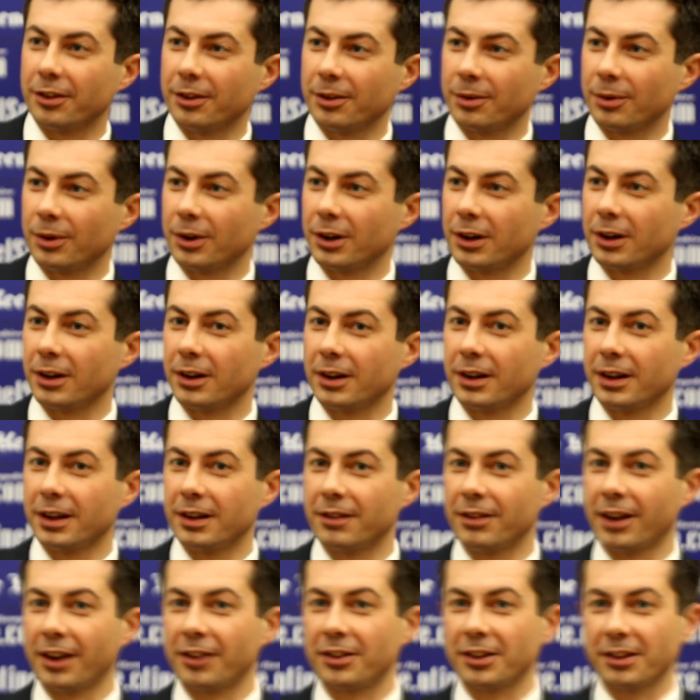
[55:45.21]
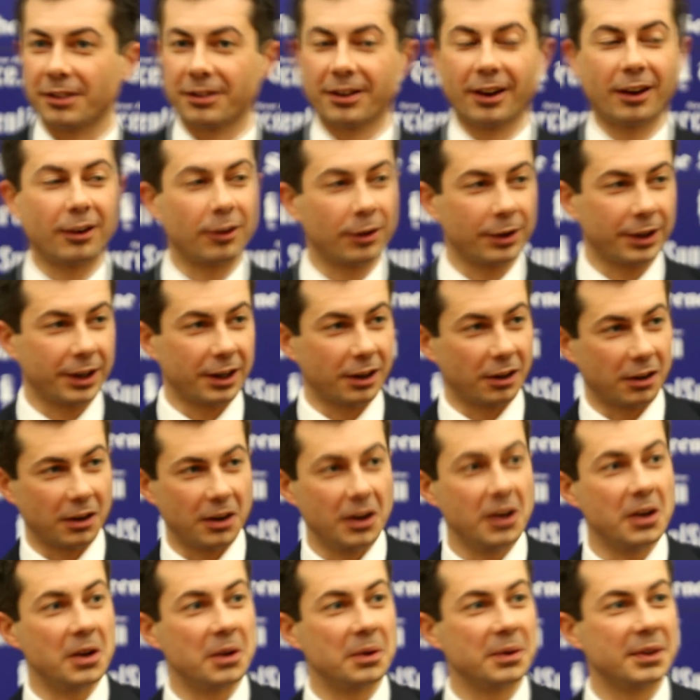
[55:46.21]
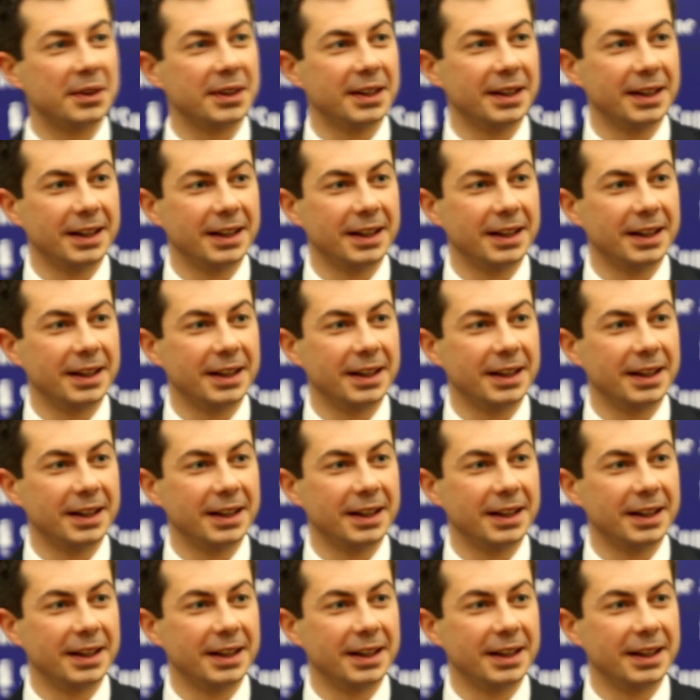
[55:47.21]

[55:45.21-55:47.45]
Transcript: than we're investing federally in our own,